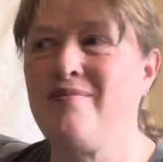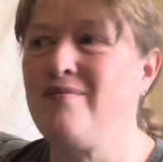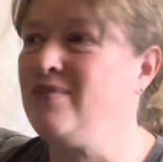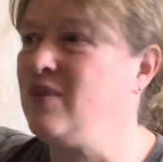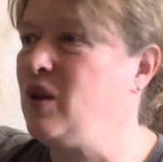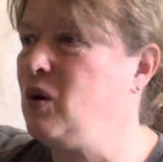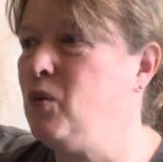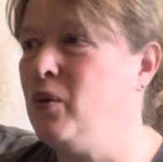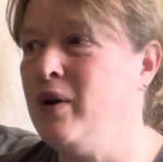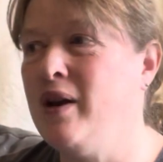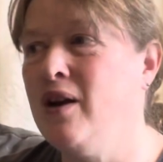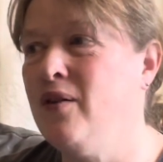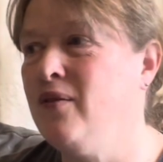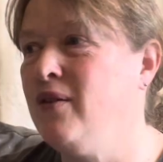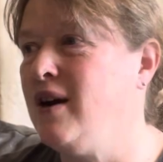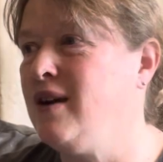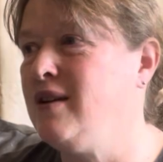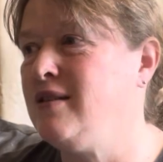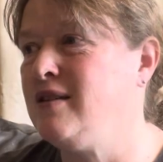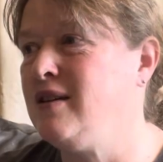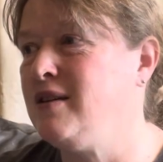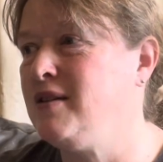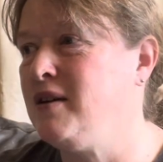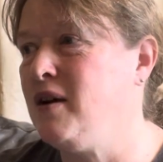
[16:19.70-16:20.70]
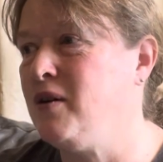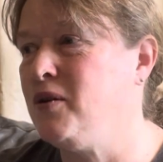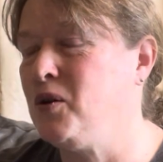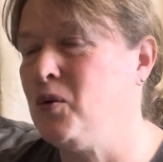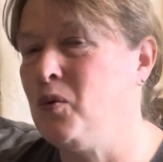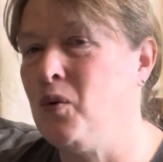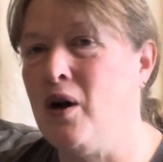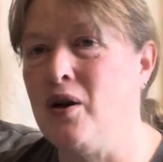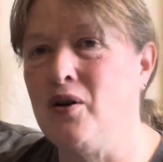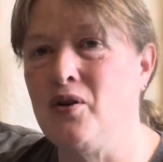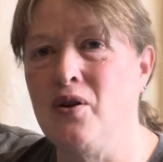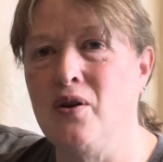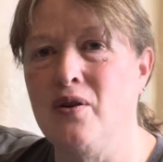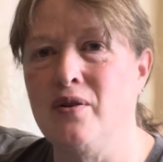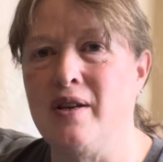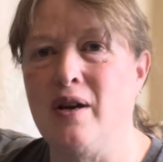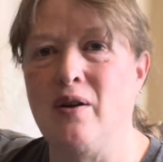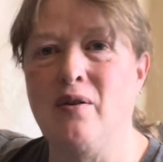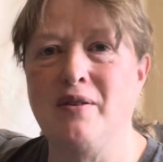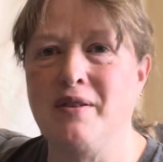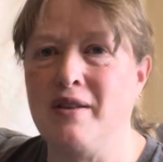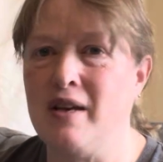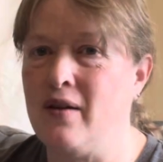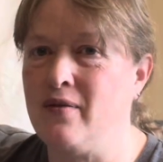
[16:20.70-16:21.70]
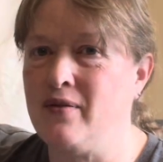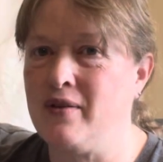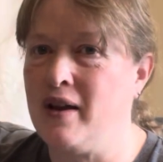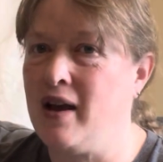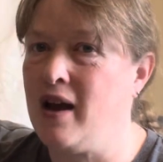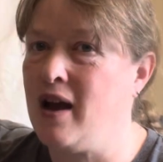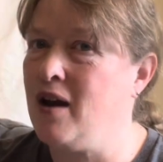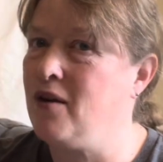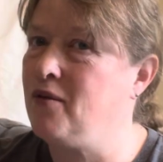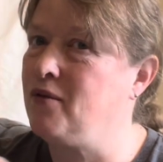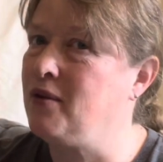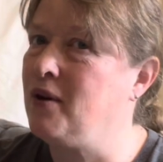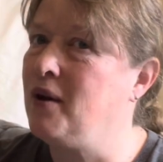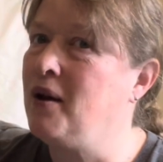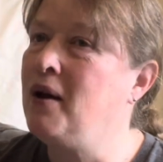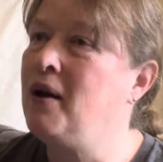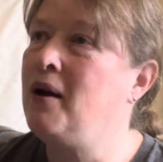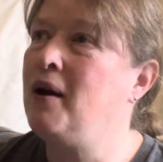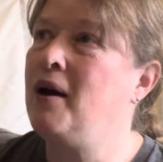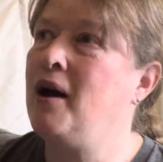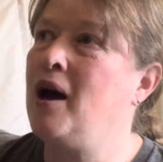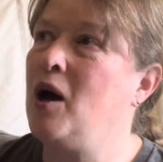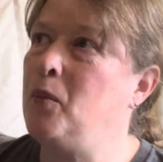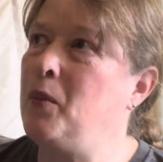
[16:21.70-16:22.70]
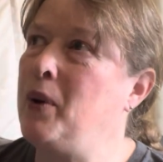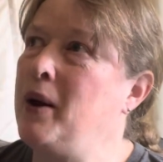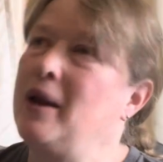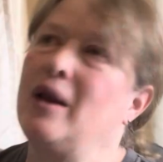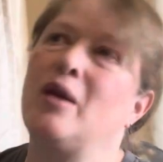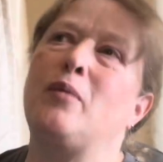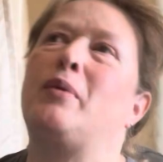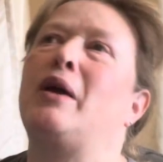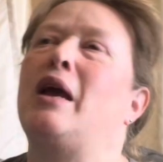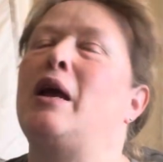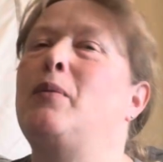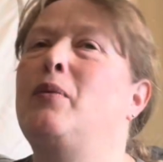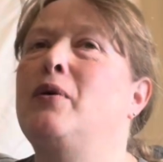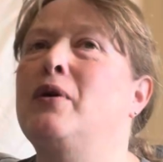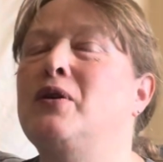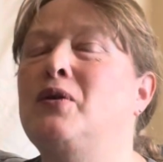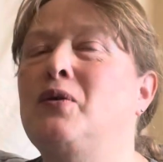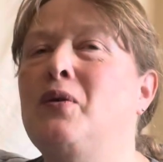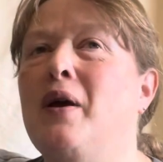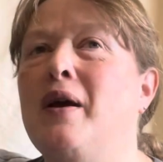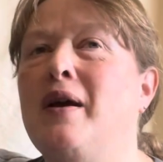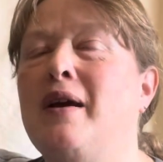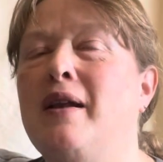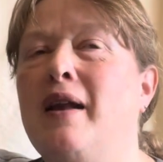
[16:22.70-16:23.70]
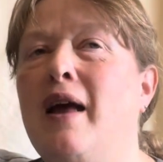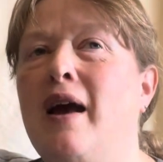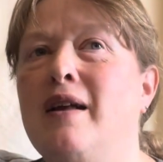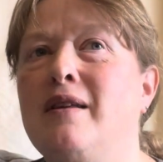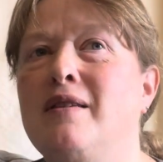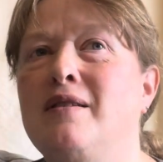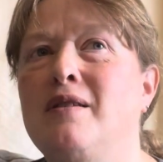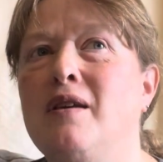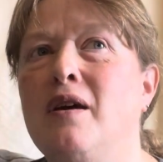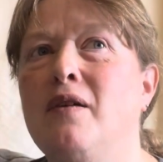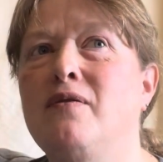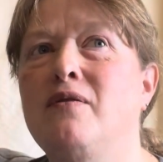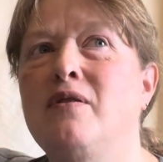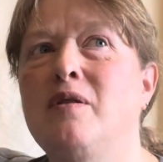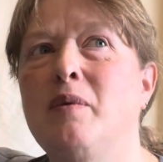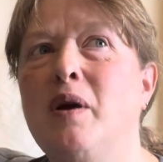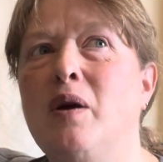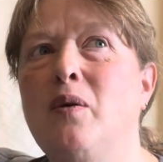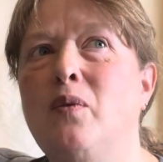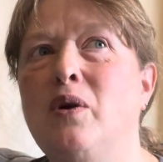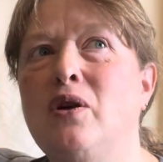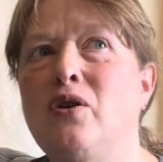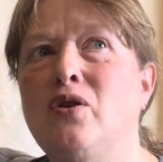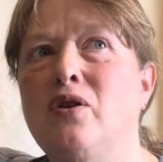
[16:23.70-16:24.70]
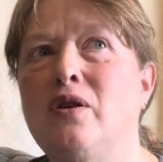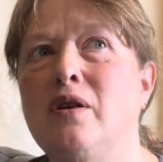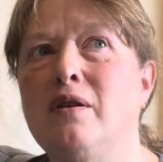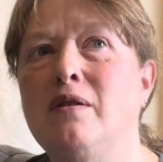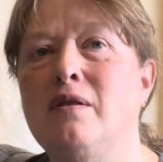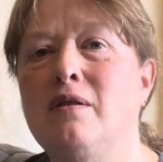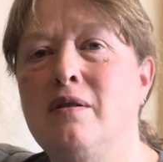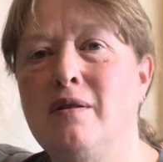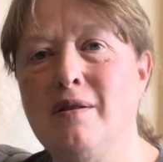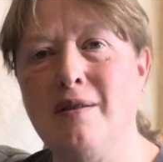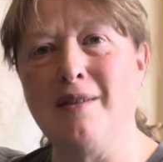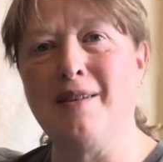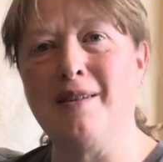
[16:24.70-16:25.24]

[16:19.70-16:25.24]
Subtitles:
whenever I sit down to watch hers, I always have to have a pen and paper so I can add stuff to my wish list.